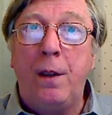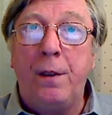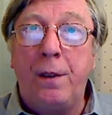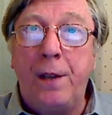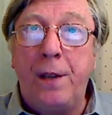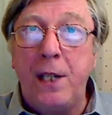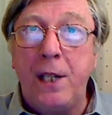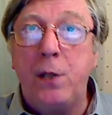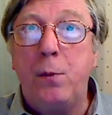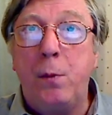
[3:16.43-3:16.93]

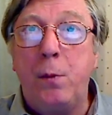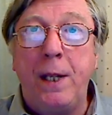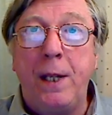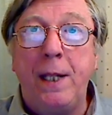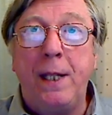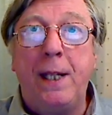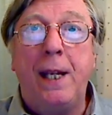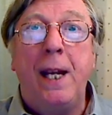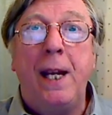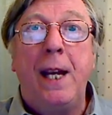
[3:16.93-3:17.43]
this
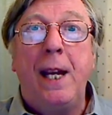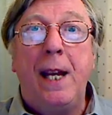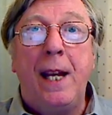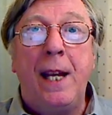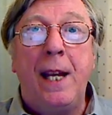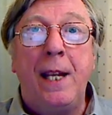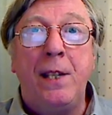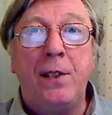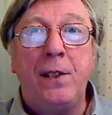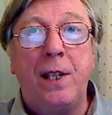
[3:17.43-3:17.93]
week
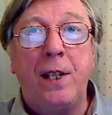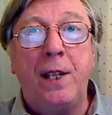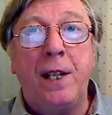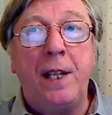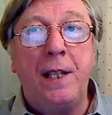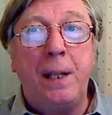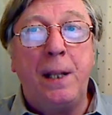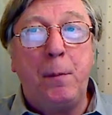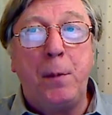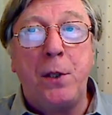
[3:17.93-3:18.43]
is
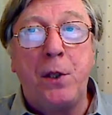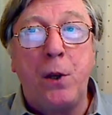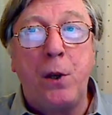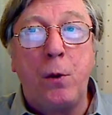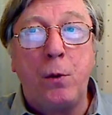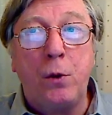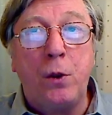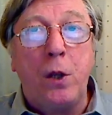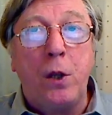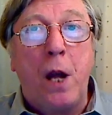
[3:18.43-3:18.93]
an
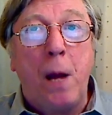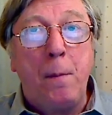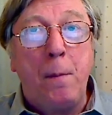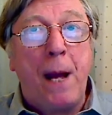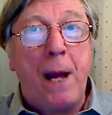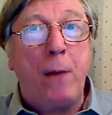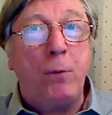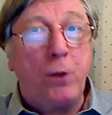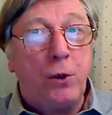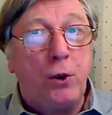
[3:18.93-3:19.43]
episode
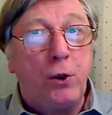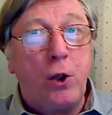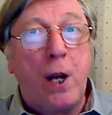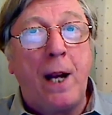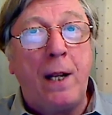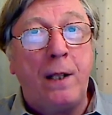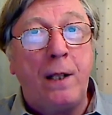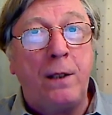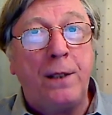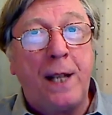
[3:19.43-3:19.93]
about
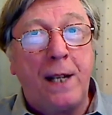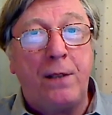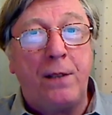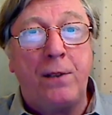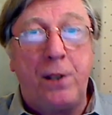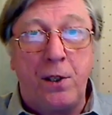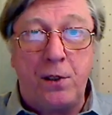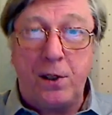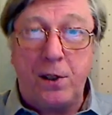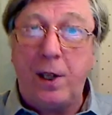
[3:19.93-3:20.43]
child
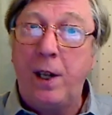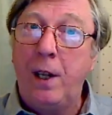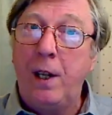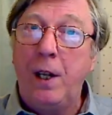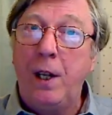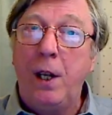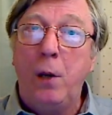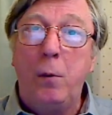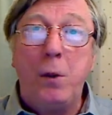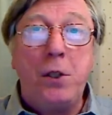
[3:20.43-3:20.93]
actors,
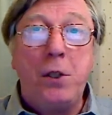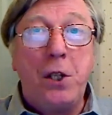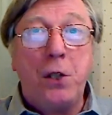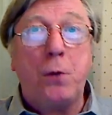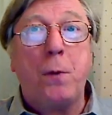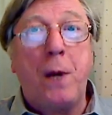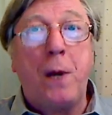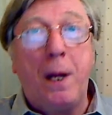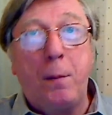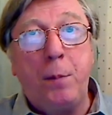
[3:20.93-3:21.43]
which
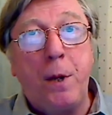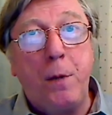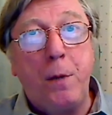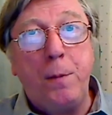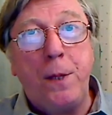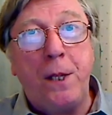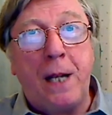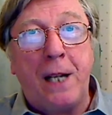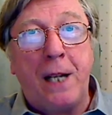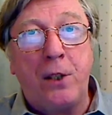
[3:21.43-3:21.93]
is quite
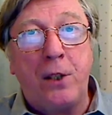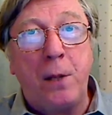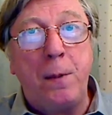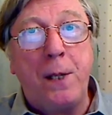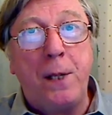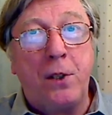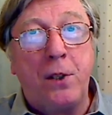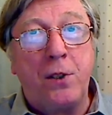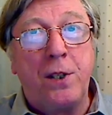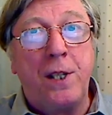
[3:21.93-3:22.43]
appropriate actually,
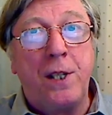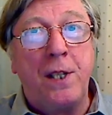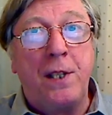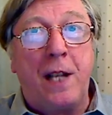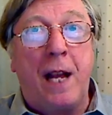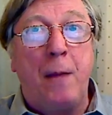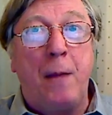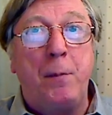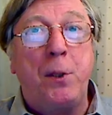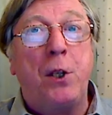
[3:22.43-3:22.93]
because
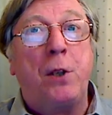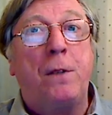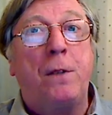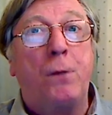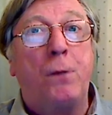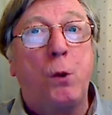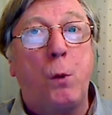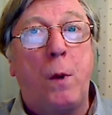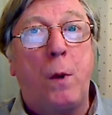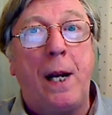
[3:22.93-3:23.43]
this episode
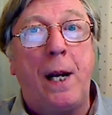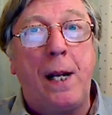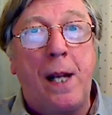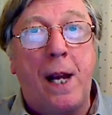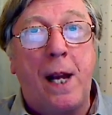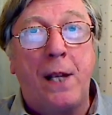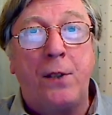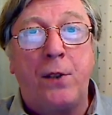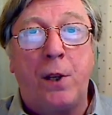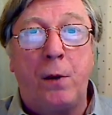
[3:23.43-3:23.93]
of
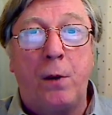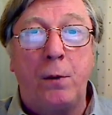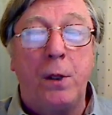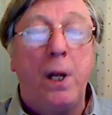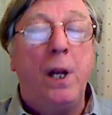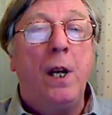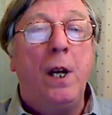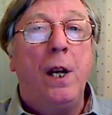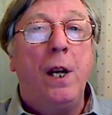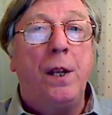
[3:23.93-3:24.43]
Twilight Zone
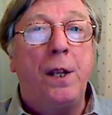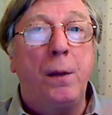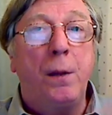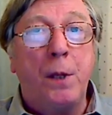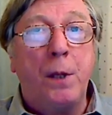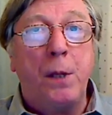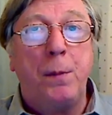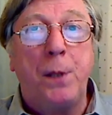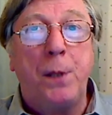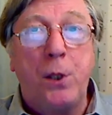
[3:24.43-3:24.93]
that
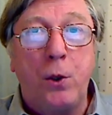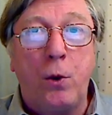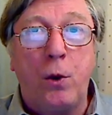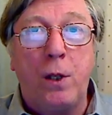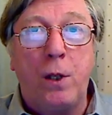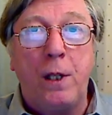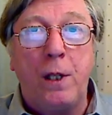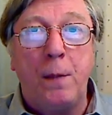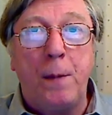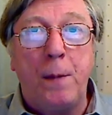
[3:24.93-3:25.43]
we're going to be
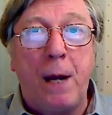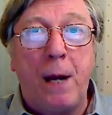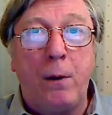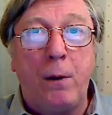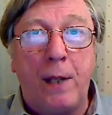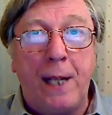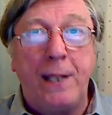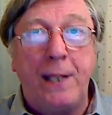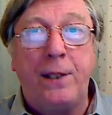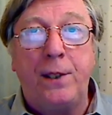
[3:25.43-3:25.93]
talking
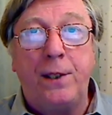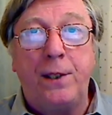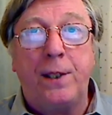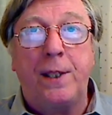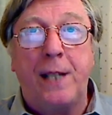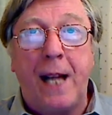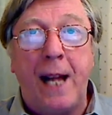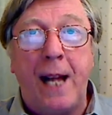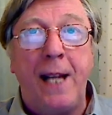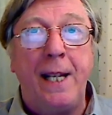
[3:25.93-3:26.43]
about later
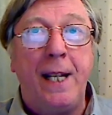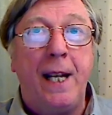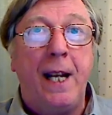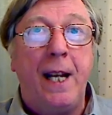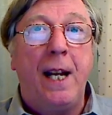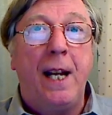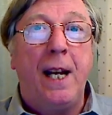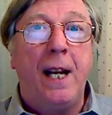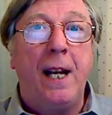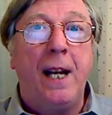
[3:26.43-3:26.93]
today,
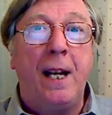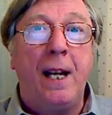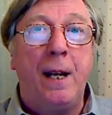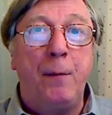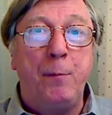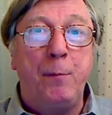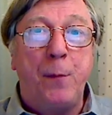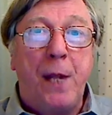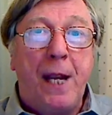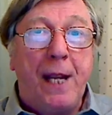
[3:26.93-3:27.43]

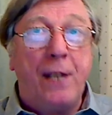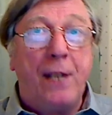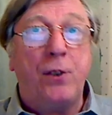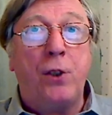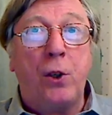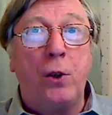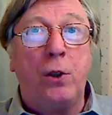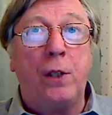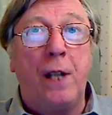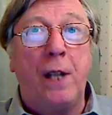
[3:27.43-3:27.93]

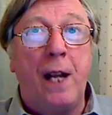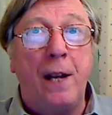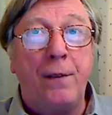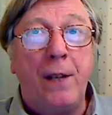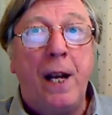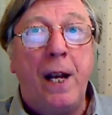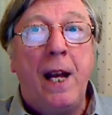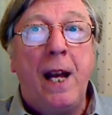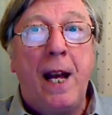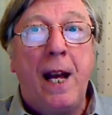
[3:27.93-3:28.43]
It's a Good
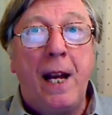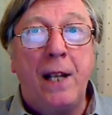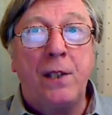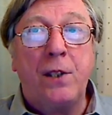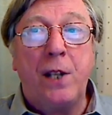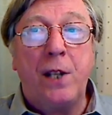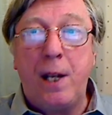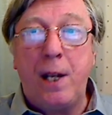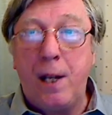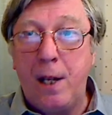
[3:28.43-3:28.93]
Life,
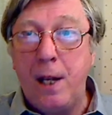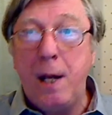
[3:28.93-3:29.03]
has